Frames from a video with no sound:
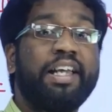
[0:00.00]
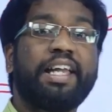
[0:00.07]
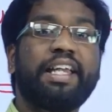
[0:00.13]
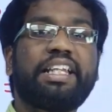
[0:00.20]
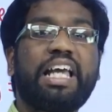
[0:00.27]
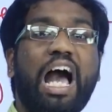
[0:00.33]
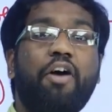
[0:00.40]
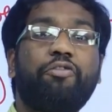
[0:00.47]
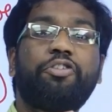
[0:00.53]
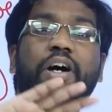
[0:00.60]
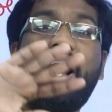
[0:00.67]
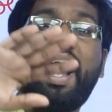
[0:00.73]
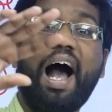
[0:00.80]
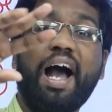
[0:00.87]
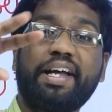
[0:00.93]
it have to
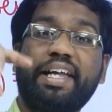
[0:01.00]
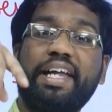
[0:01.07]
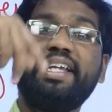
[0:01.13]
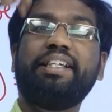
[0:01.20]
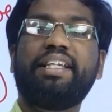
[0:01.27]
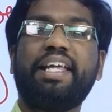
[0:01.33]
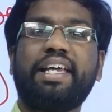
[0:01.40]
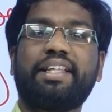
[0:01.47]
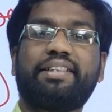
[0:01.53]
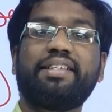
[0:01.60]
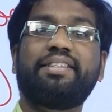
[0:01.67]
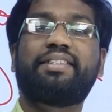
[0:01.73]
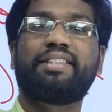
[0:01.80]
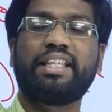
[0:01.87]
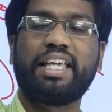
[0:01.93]
again take the
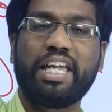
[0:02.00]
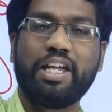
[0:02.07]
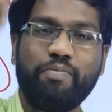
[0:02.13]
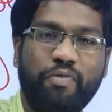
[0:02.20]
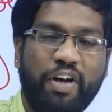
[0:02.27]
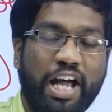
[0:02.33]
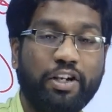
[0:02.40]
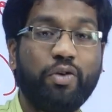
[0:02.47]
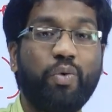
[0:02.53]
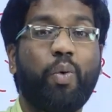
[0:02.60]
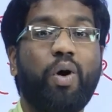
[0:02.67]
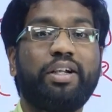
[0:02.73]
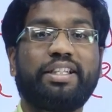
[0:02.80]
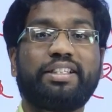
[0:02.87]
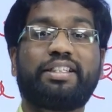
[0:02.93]
same value
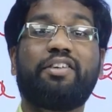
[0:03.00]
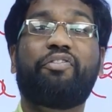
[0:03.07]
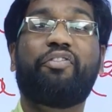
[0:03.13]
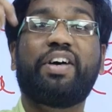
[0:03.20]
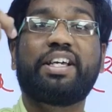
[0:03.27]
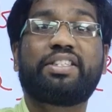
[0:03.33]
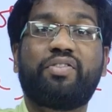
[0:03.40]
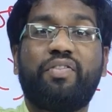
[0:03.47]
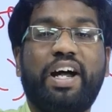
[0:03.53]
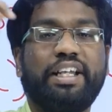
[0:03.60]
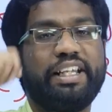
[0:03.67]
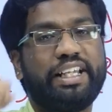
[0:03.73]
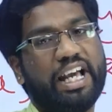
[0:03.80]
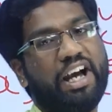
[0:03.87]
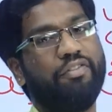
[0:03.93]
what is the first
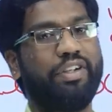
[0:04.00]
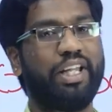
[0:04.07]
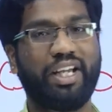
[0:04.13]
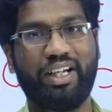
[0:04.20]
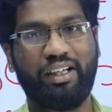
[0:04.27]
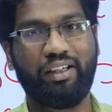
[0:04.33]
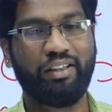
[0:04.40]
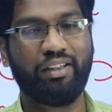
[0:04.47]
value it have taken.